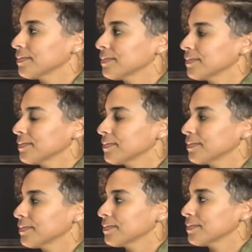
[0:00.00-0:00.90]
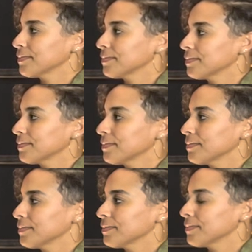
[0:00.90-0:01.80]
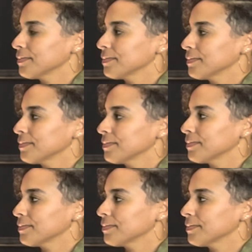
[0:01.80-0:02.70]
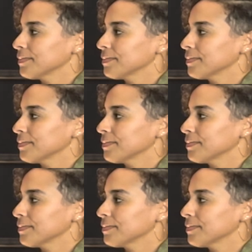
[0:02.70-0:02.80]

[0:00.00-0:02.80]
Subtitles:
(silent)